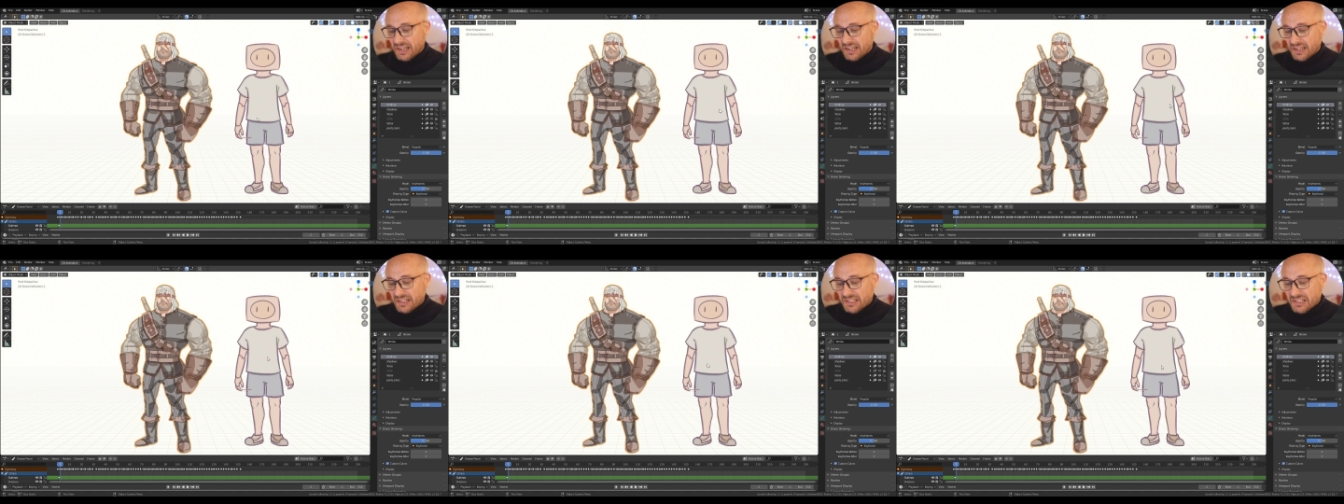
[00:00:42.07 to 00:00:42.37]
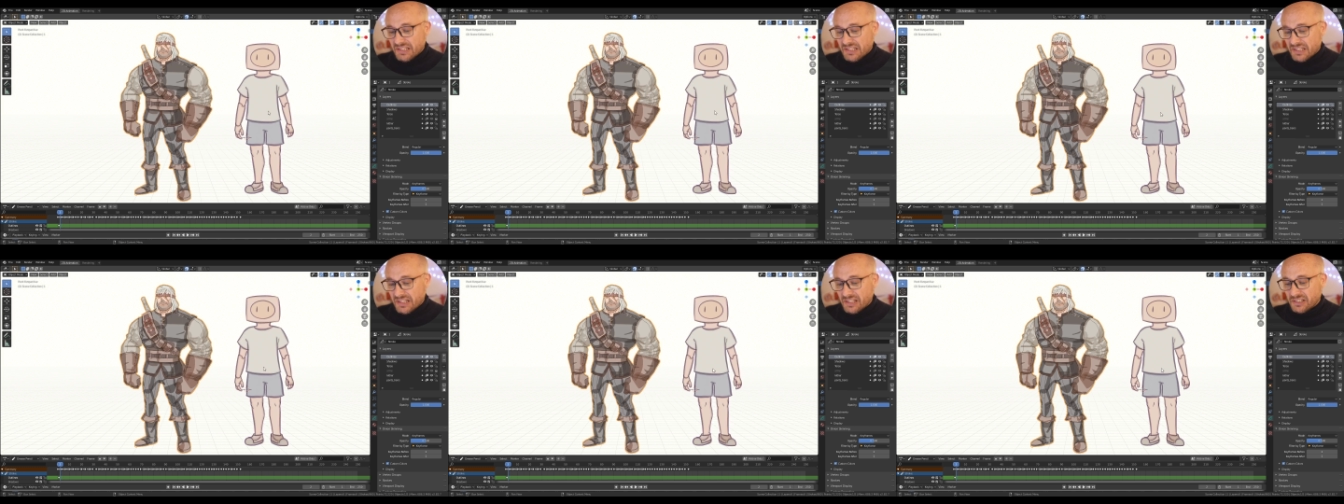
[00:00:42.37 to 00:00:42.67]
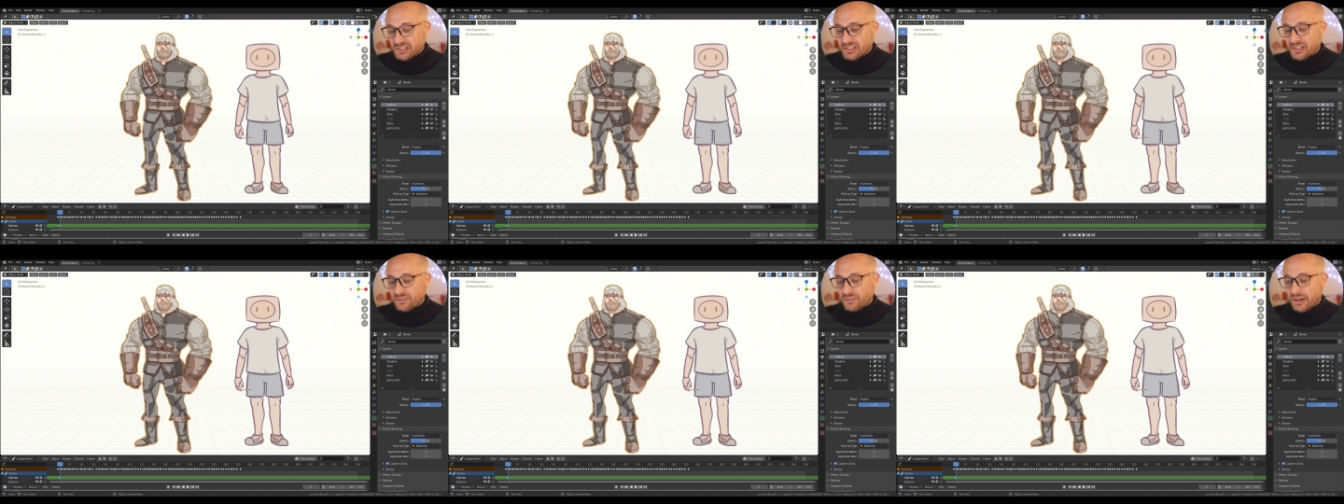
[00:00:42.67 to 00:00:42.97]
it's easy to
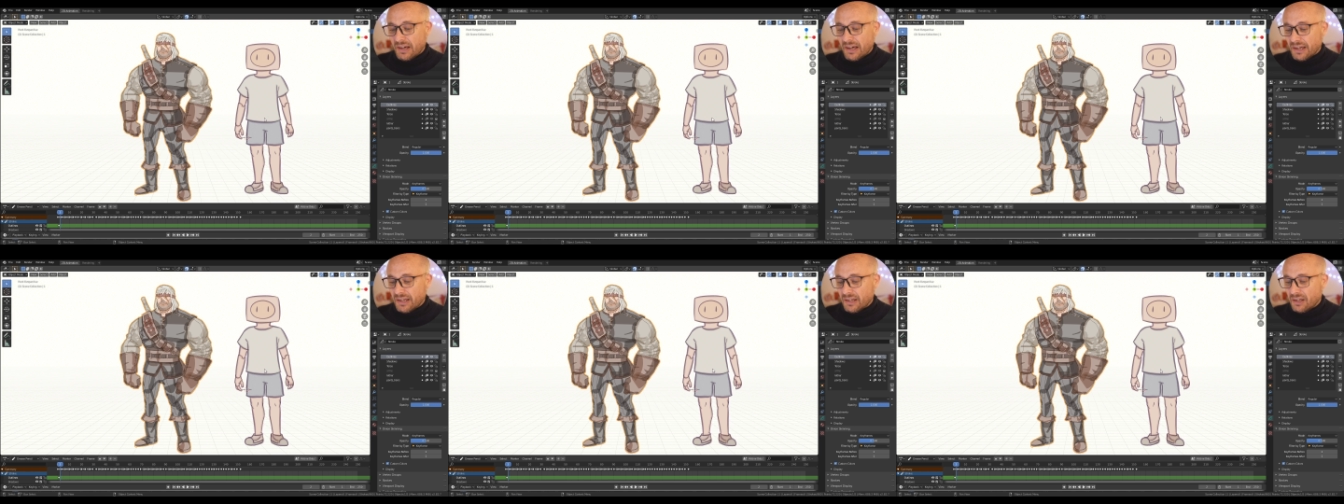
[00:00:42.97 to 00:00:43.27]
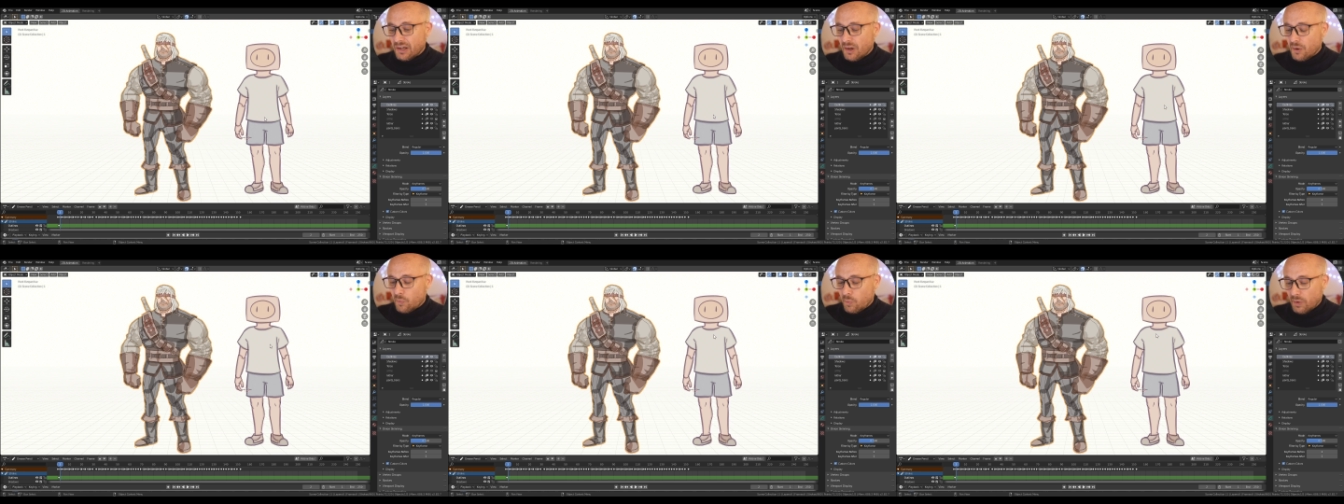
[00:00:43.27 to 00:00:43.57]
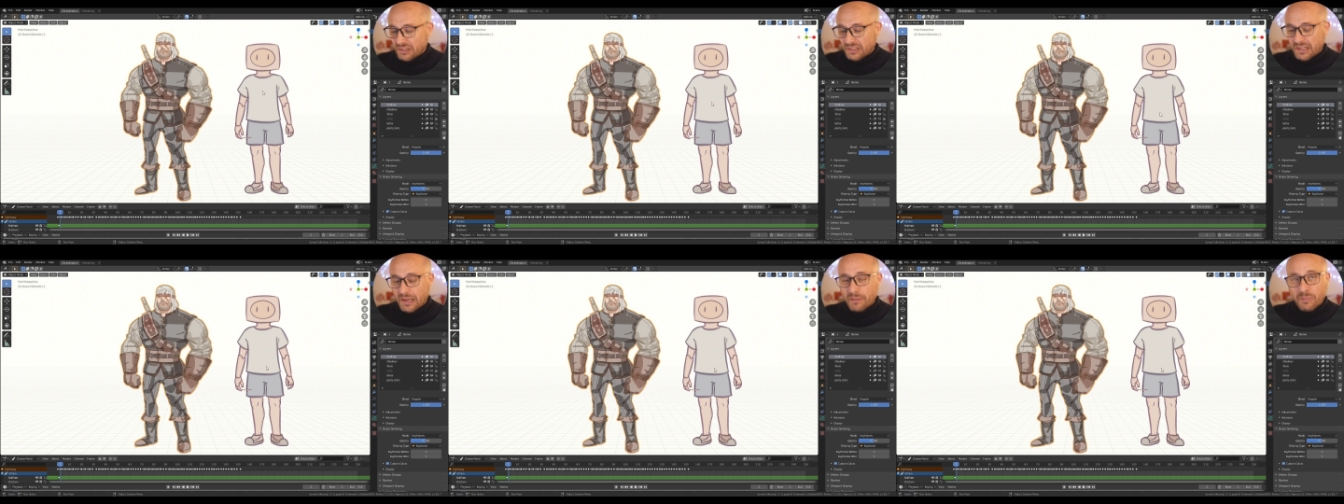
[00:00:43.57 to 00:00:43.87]
identify
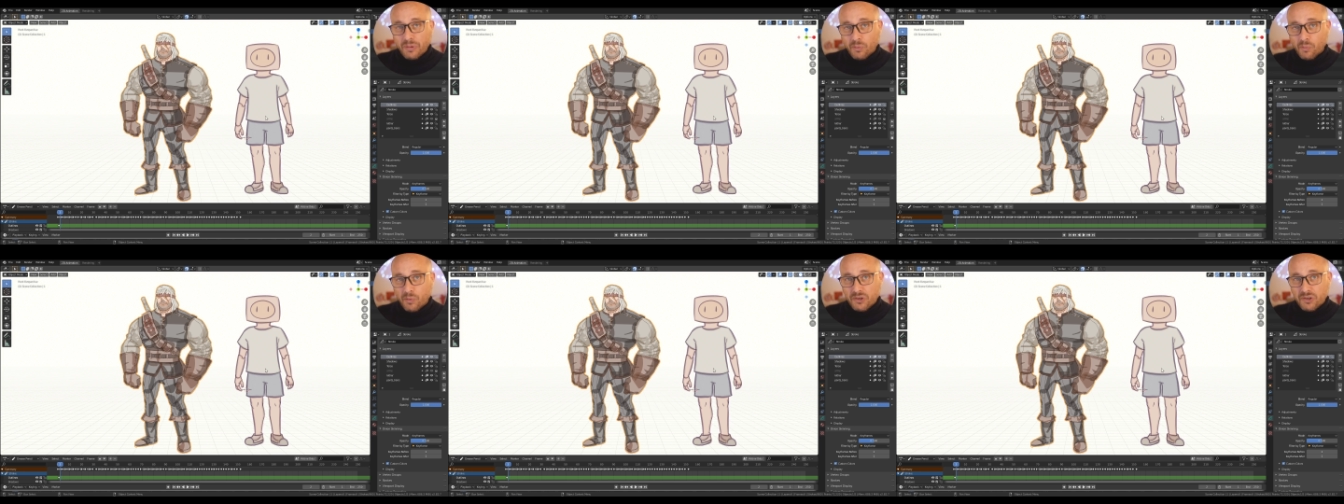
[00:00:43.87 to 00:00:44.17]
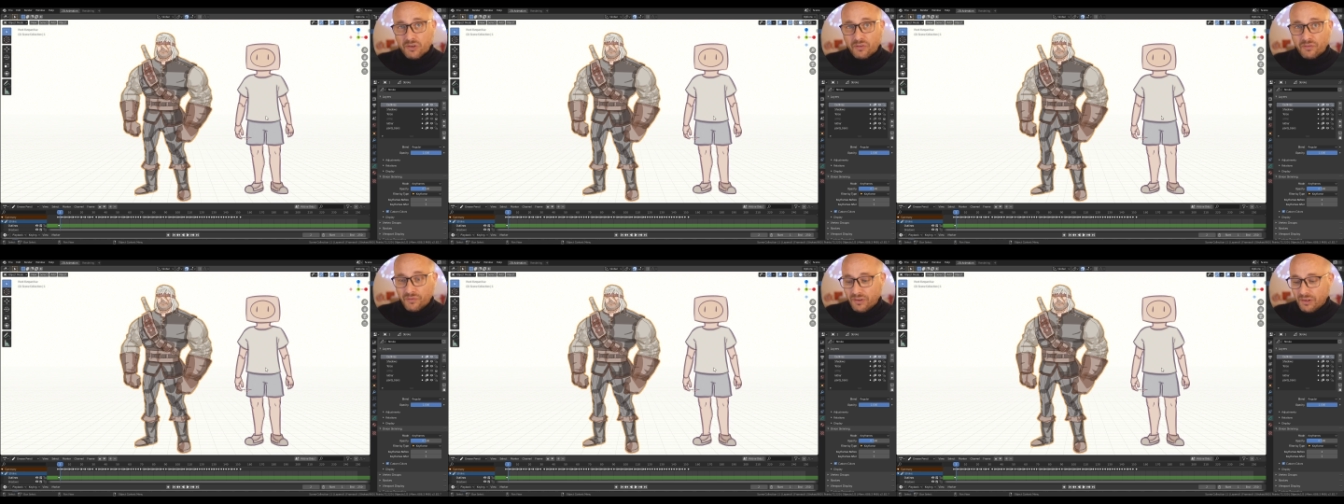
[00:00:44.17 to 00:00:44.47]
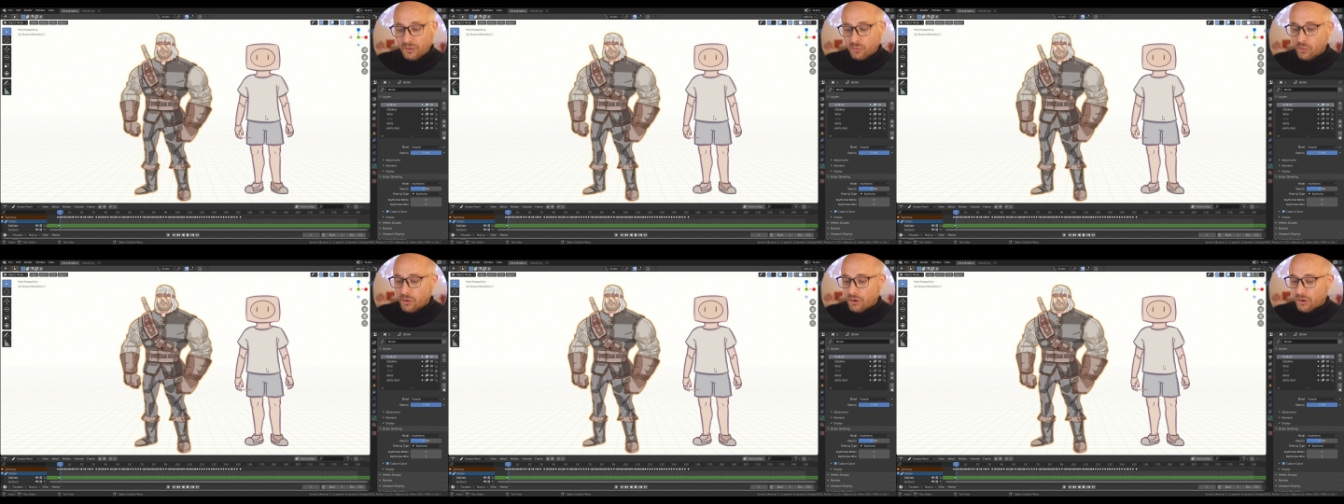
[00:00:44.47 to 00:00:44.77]
what happened with your
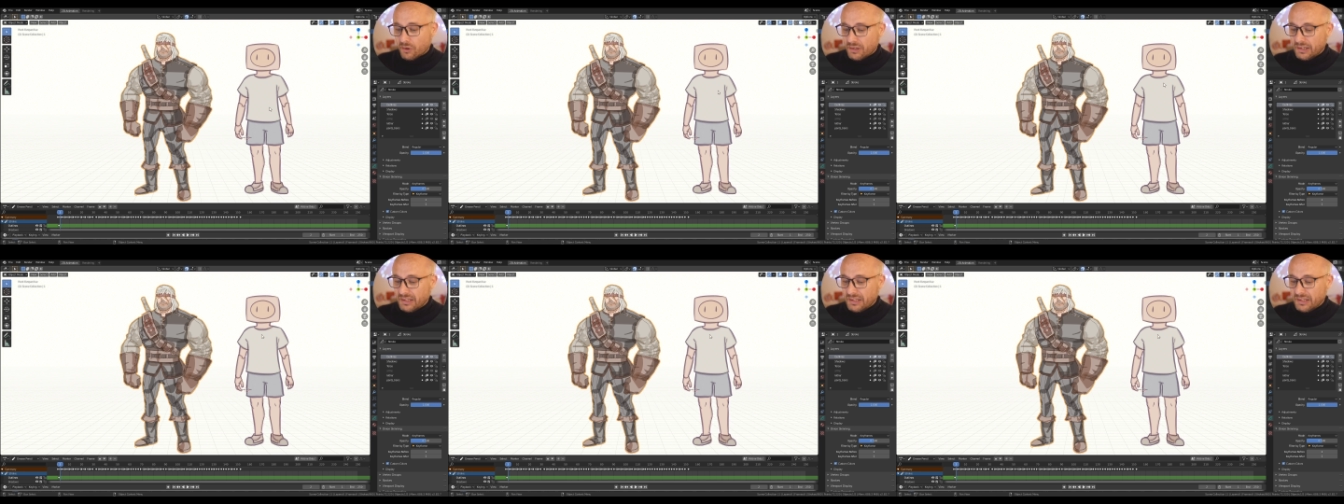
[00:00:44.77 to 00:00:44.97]
field work.